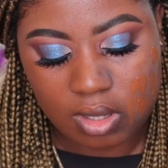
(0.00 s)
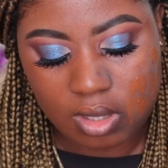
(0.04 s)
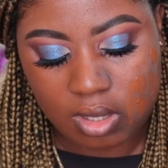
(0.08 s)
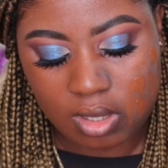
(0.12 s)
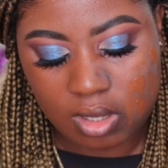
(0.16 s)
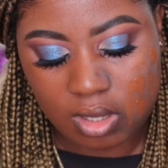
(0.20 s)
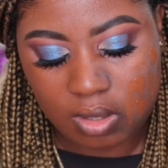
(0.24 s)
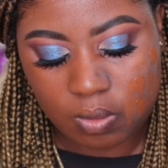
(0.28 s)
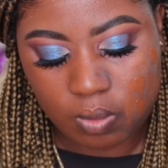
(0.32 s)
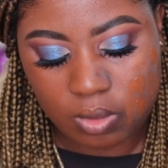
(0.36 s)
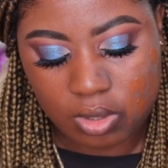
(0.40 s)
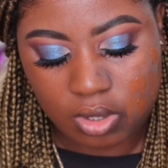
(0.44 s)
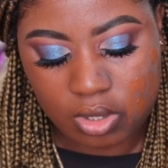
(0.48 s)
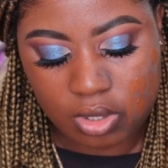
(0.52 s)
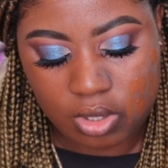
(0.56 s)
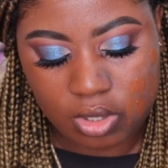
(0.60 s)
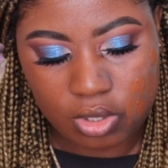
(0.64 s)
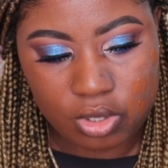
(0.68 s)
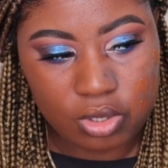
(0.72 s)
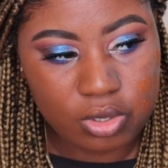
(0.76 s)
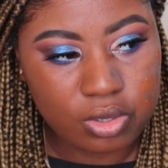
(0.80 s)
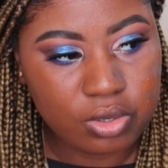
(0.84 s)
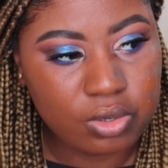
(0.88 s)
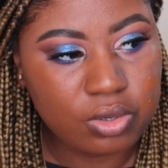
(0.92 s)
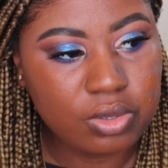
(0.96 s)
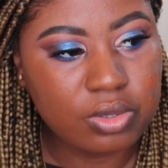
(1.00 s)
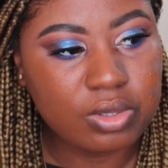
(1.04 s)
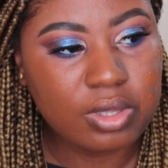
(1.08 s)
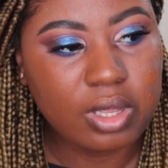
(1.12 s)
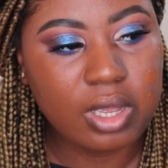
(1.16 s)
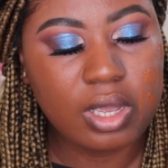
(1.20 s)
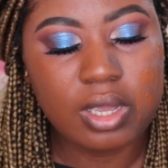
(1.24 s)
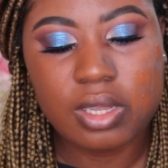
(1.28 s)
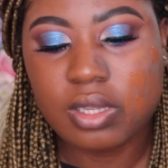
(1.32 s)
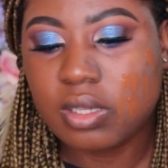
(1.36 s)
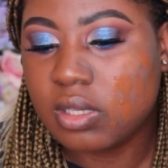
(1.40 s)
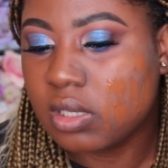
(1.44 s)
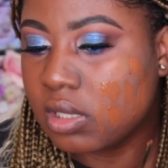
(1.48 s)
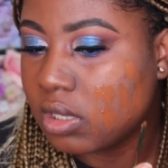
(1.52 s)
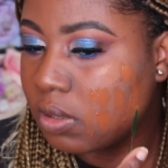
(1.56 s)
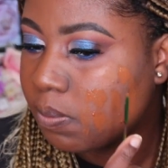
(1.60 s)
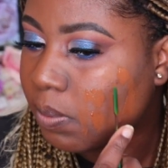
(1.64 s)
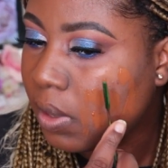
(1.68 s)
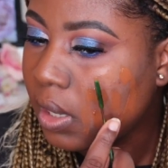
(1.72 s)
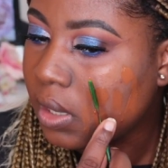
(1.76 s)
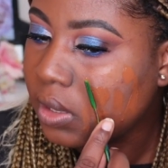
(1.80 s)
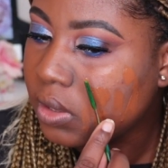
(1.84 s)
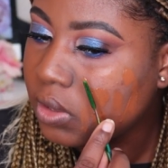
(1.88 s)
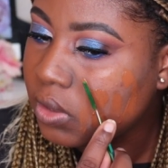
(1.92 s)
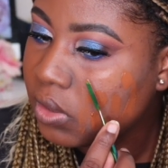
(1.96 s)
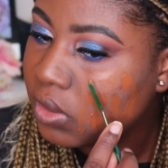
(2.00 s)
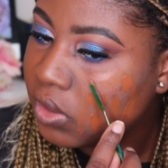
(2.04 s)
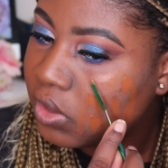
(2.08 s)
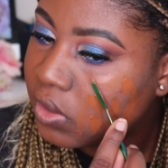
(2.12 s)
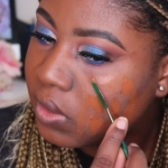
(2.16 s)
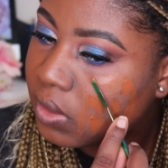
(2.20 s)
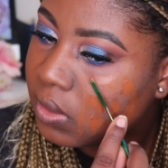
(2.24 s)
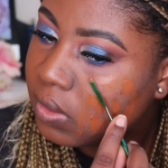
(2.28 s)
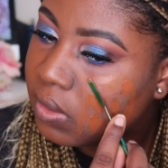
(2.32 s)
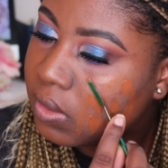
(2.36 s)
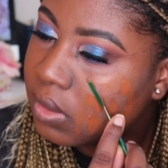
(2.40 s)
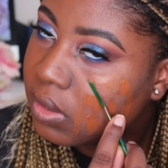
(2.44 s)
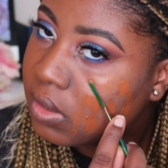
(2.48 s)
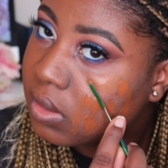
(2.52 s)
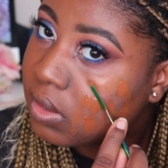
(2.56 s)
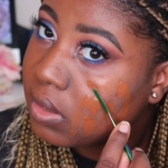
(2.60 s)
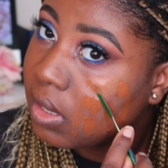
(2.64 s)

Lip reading: And we're gonna use a sponge on this